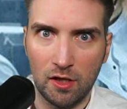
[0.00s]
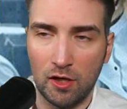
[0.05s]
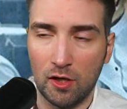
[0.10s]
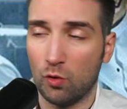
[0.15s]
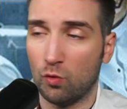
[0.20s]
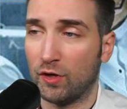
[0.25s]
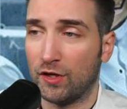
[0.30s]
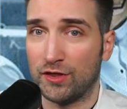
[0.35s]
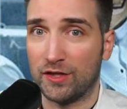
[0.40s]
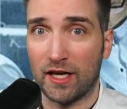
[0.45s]

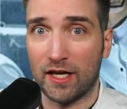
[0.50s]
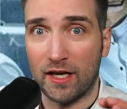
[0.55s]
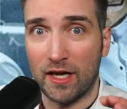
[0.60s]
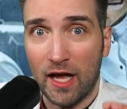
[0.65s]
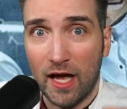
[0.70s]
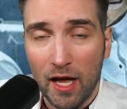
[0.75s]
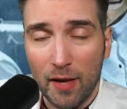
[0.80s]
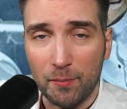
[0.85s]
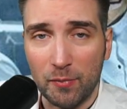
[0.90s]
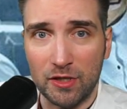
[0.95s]
When that
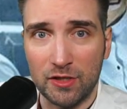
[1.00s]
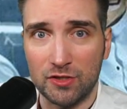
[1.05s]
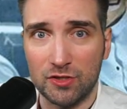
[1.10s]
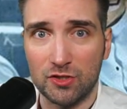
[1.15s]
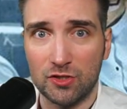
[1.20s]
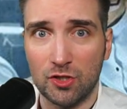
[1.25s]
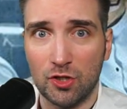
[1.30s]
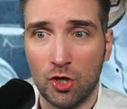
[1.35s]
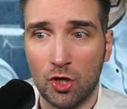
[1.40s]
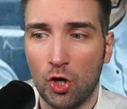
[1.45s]

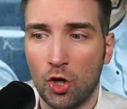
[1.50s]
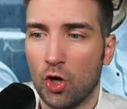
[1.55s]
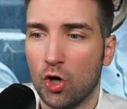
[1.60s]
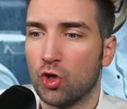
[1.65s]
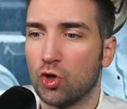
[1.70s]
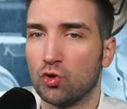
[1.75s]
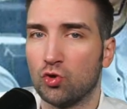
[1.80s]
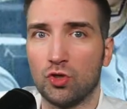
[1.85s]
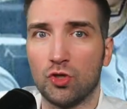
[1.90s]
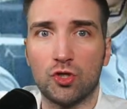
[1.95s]
happens,
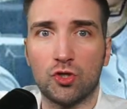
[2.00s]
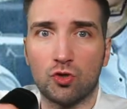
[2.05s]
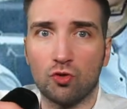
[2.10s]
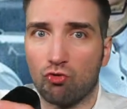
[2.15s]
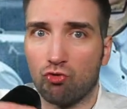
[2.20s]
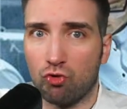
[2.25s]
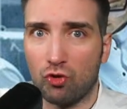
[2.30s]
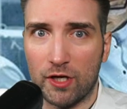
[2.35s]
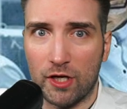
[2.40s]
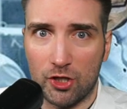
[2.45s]
you need to
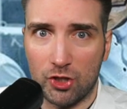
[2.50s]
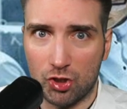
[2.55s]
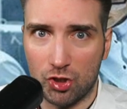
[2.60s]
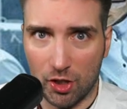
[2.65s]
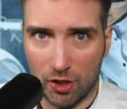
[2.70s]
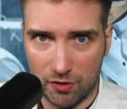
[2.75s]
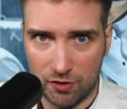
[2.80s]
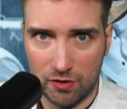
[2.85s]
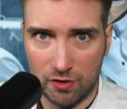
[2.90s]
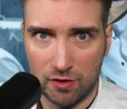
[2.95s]

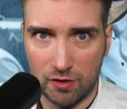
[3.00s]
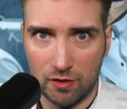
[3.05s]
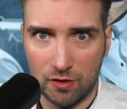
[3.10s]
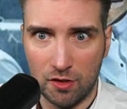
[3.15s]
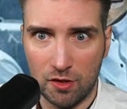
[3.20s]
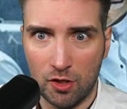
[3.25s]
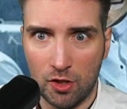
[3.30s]
readjust.